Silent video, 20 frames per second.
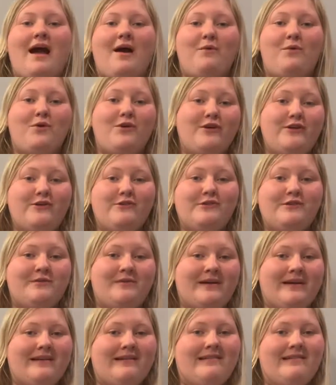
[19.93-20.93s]
What are you
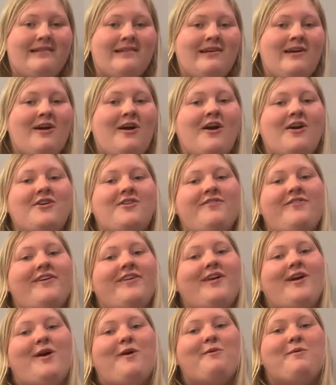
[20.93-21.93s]
doing? Are you
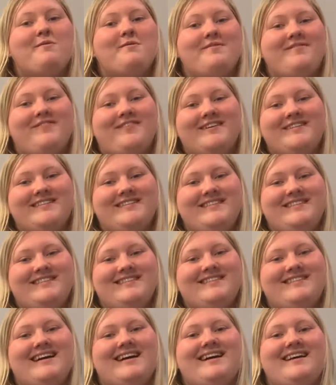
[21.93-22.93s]
feeling all warm and fuzzy
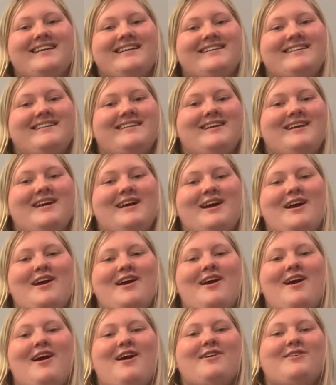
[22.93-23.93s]
inside?
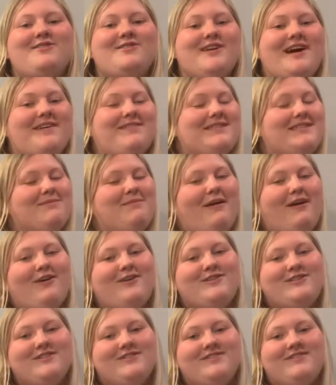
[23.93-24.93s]
Do you have a smile
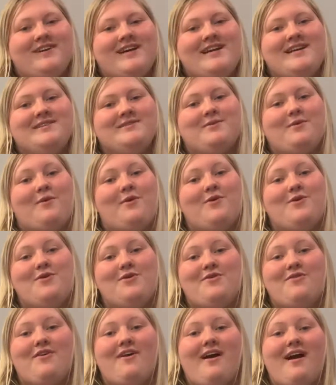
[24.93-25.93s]
on your face, or are
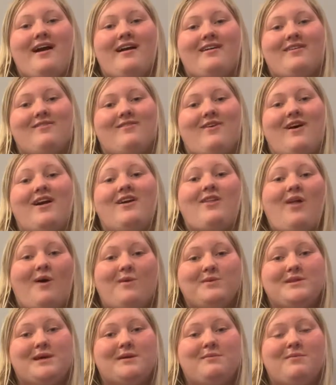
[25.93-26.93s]
you crying right along
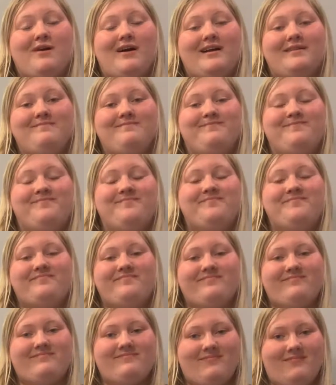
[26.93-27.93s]
with that bride?
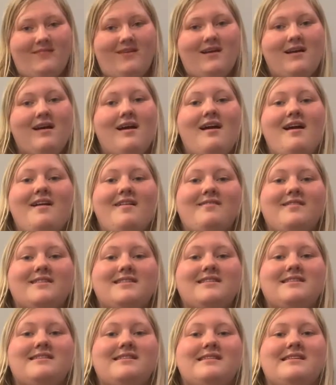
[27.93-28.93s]
This
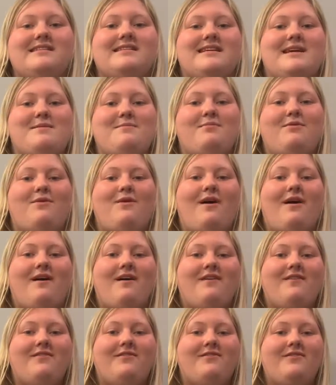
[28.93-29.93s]
is an example
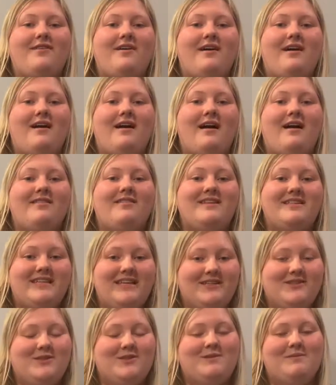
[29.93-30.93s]
of the
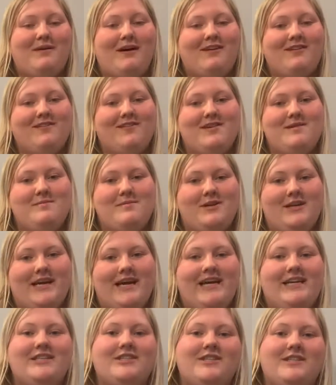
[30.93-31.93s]
dancer's model of
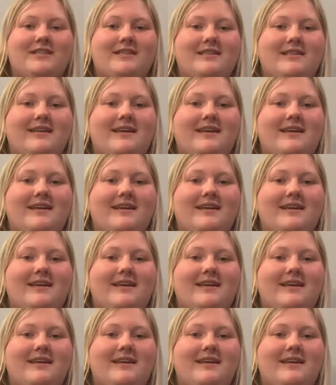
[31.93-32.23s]
communication.